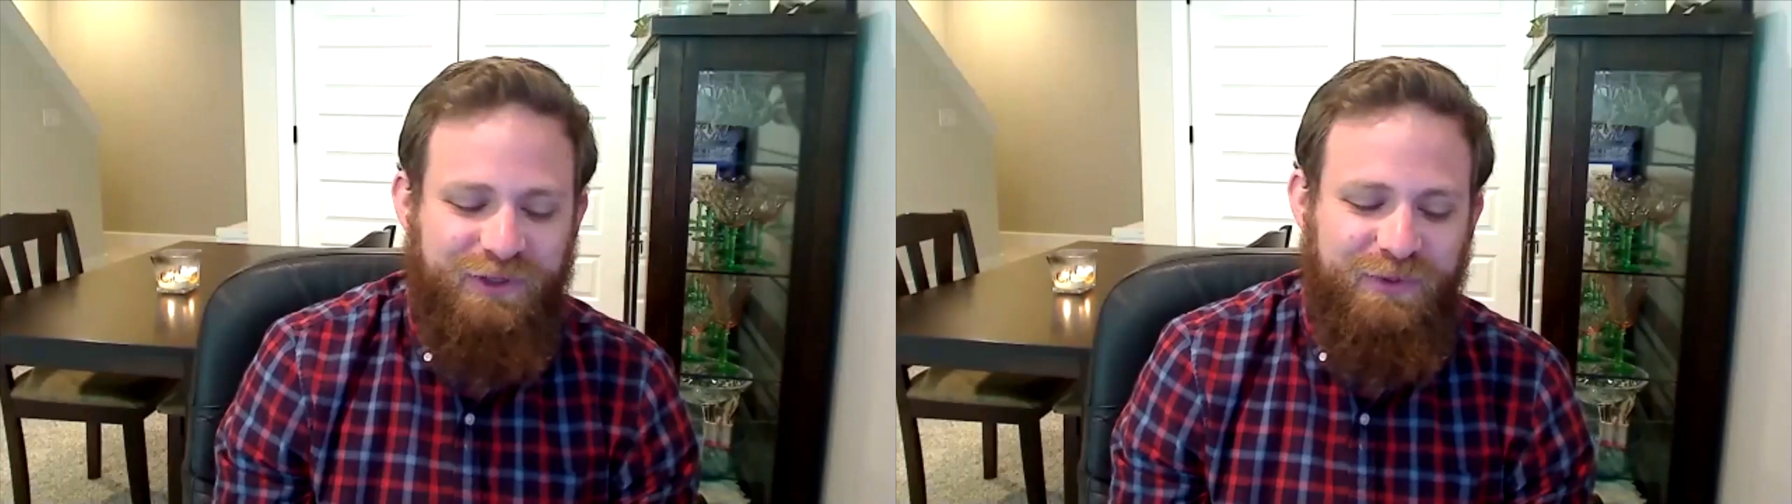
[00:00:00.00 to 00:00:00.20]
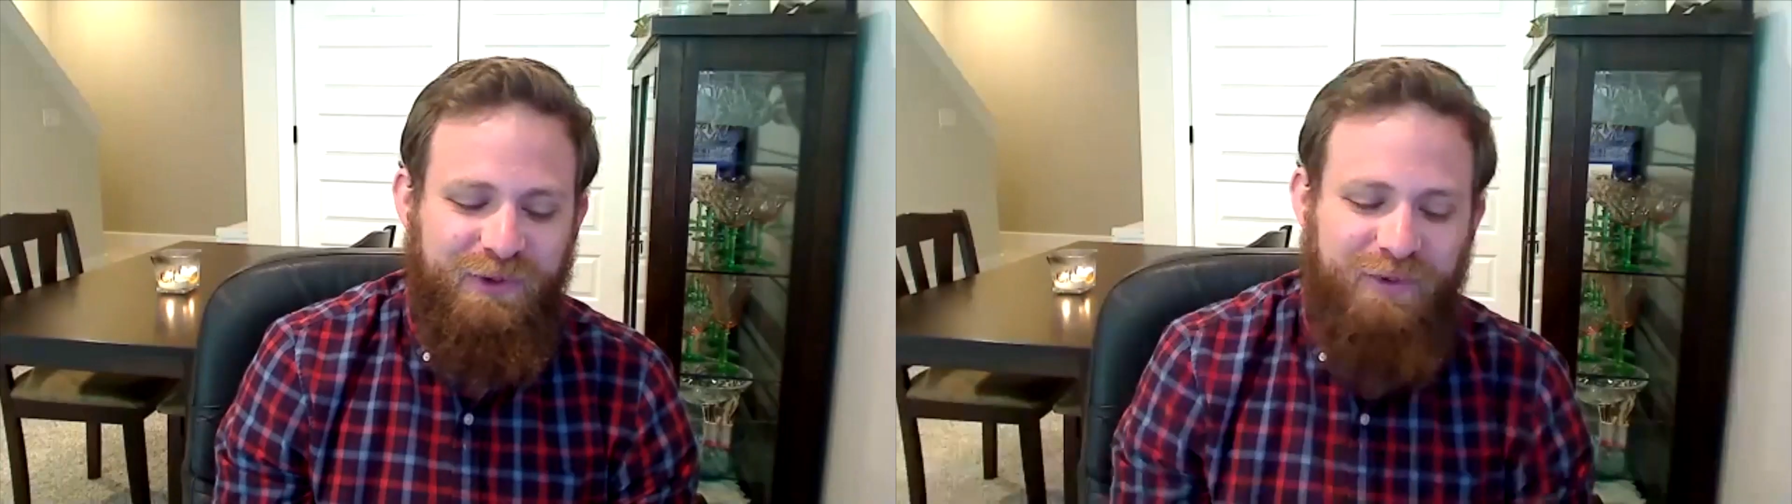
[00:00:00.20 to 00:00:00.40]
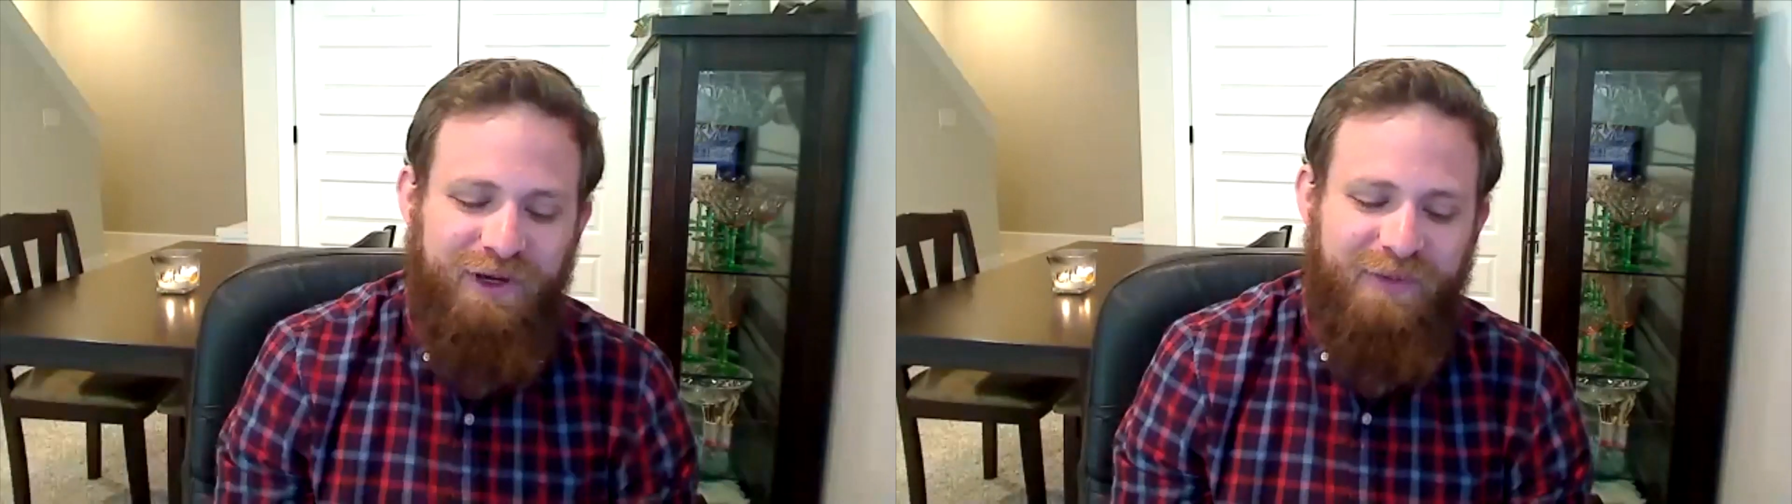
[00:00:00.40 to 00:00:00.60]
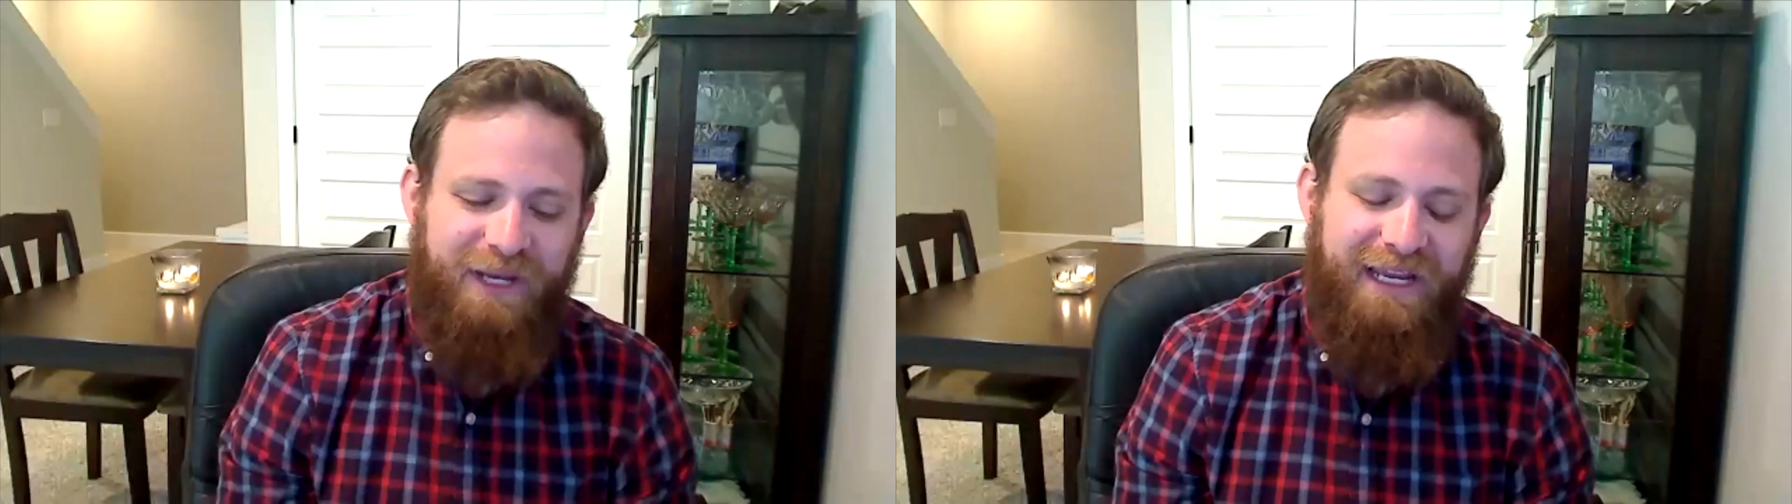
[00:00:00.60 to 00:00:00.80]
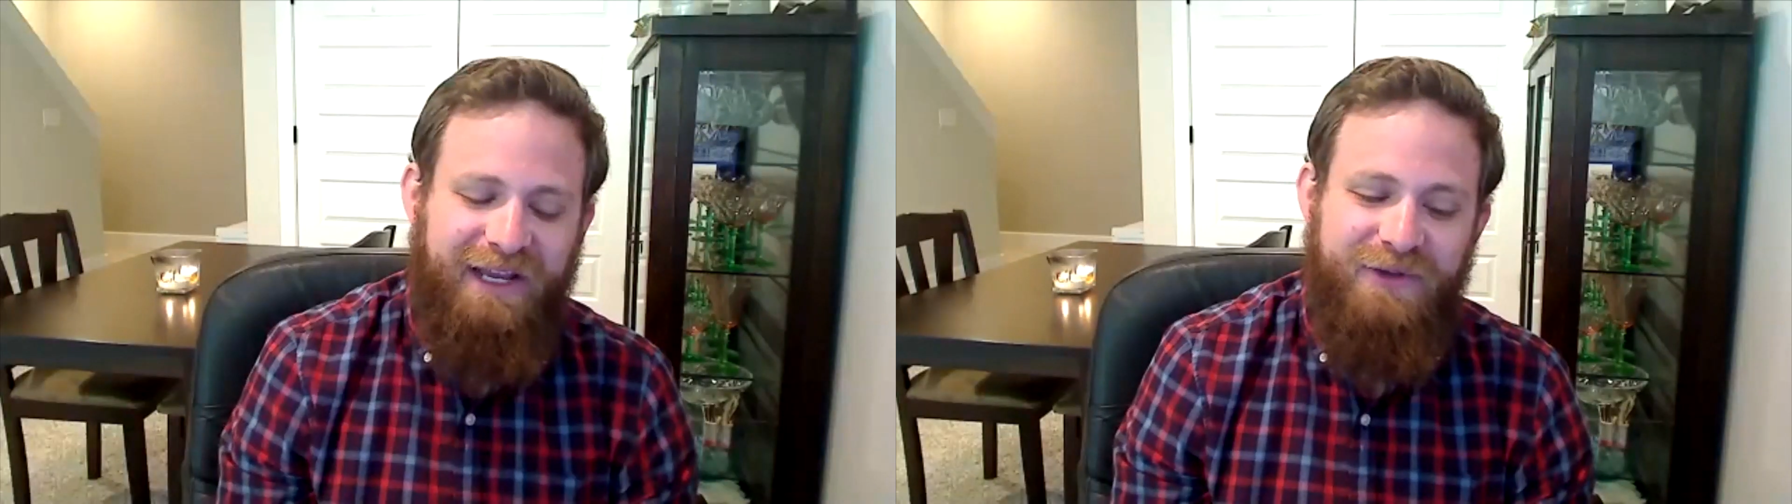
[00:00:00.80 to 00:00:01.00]
we were at
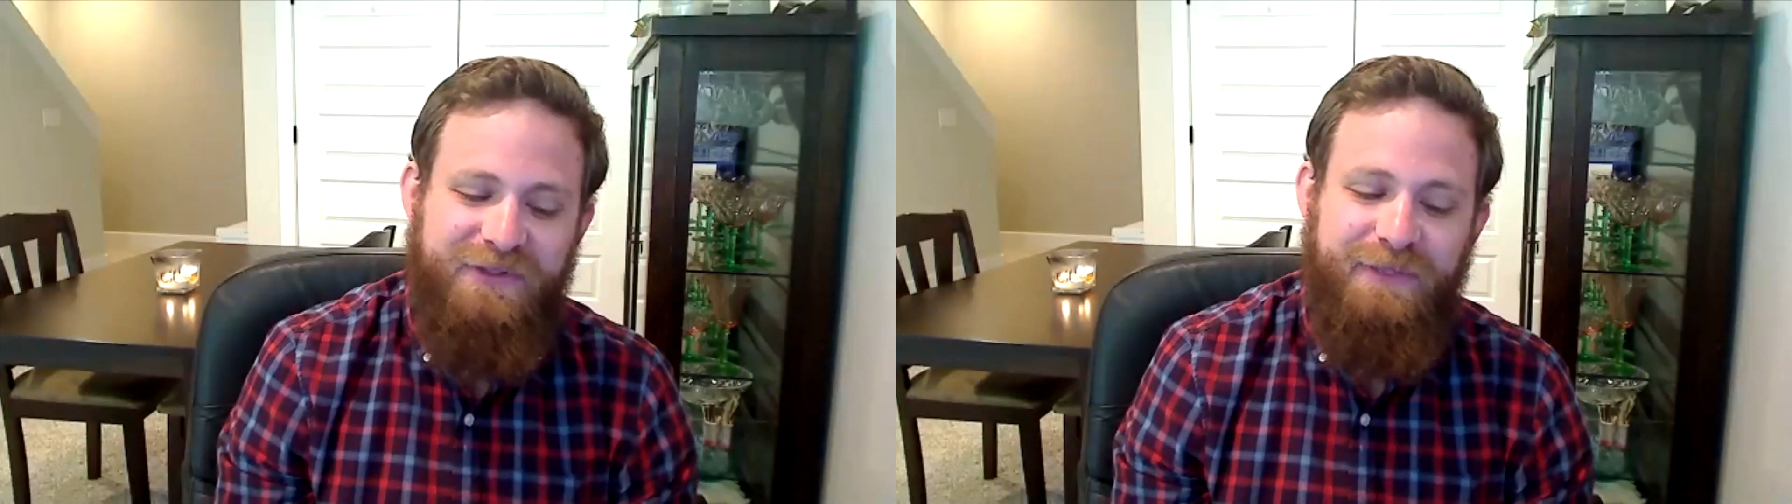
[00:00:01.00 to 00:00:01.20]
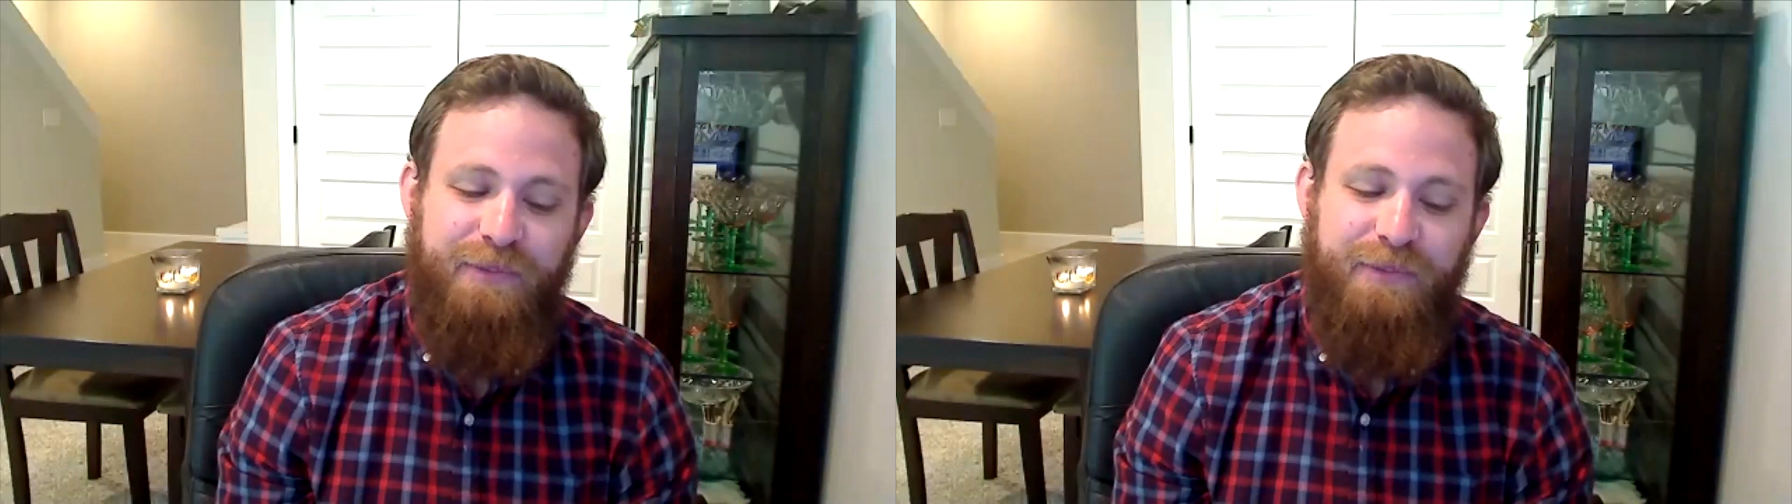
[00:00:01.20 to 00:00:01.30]
my house,